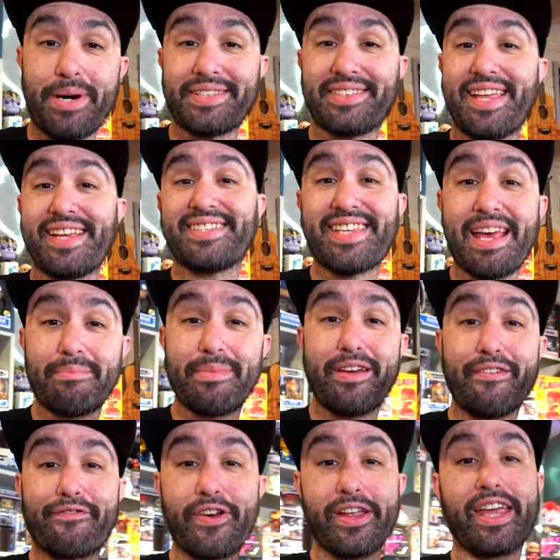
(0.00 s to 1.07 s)
But they sent me
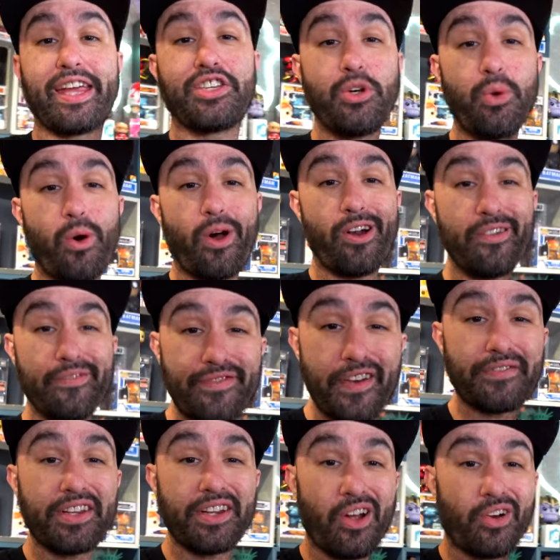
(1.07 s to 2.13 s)
a freaking
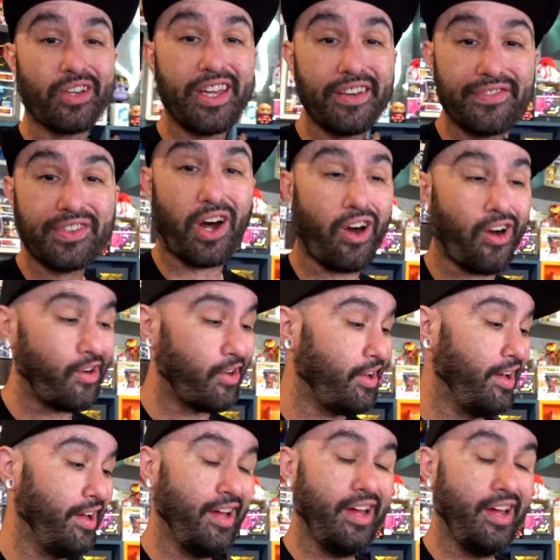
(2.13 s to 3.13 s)
$250 gift card